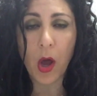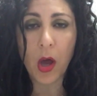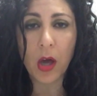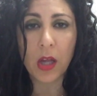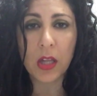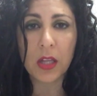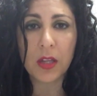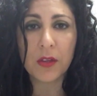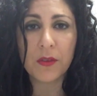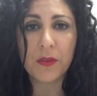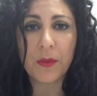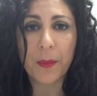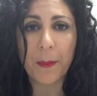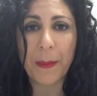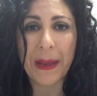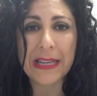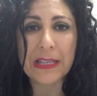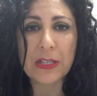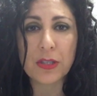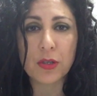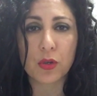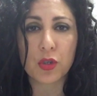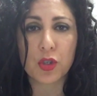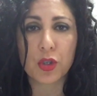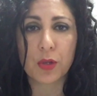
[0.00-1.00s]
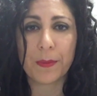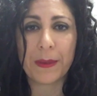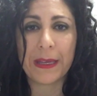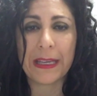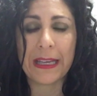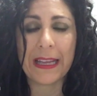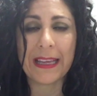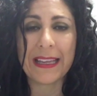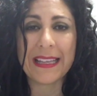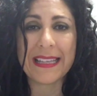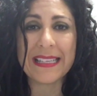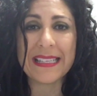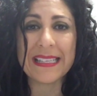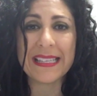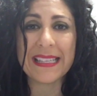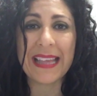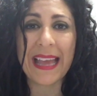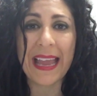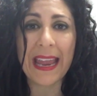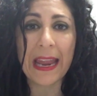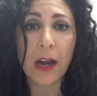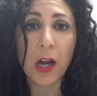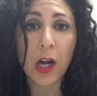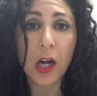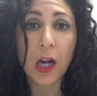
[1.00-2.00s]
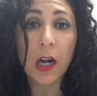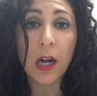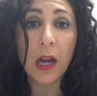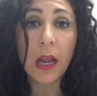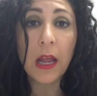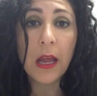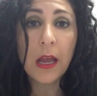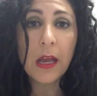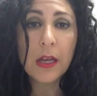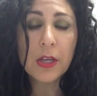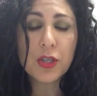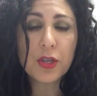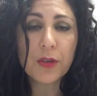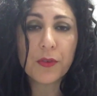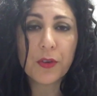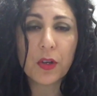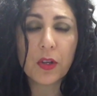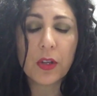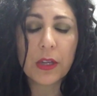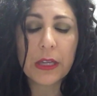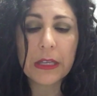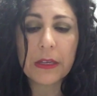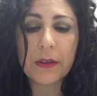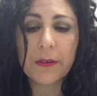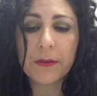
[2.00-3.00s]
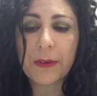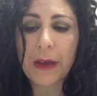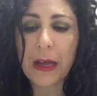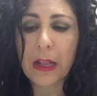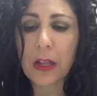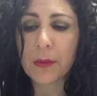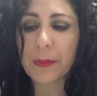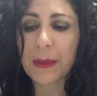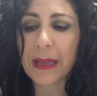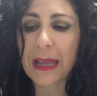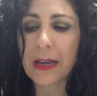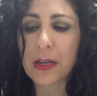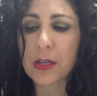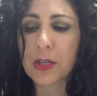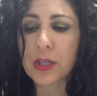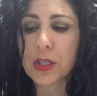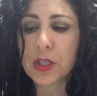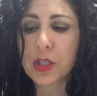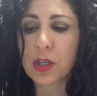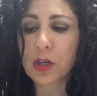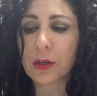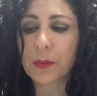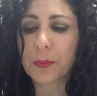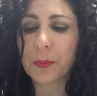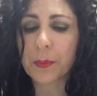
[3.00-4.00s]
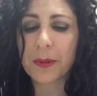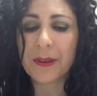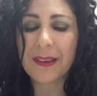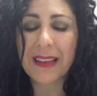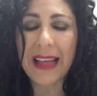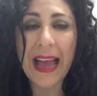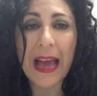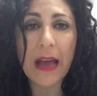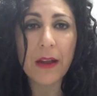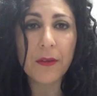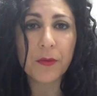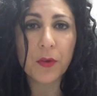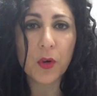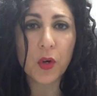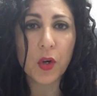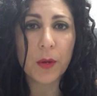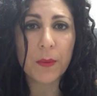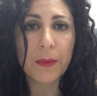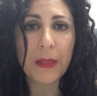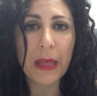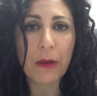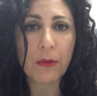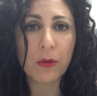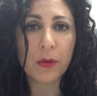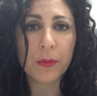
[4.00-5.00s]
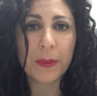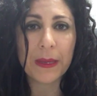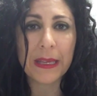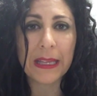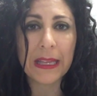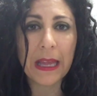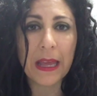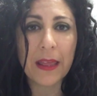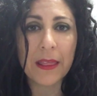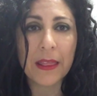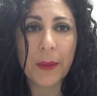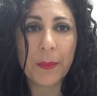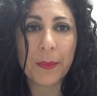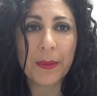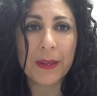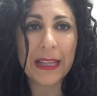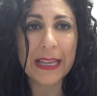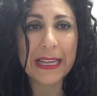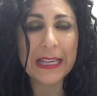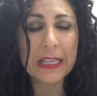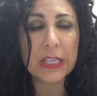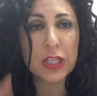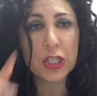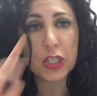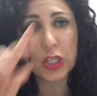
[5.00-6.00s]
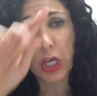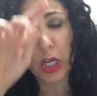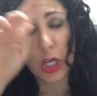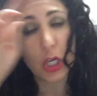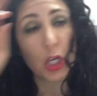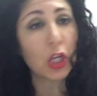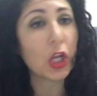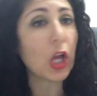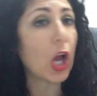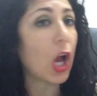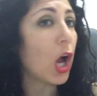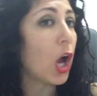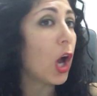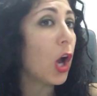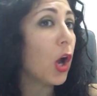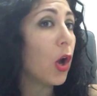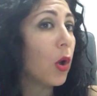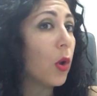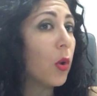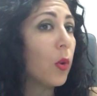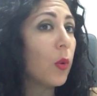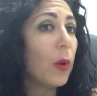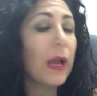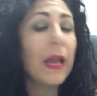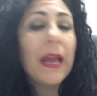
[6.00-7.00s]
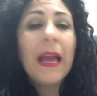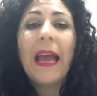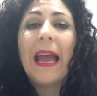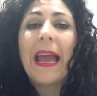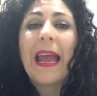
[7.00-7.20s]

All of my social media is there. So if you're looking to follow me on a certain platform, that would be the place to go.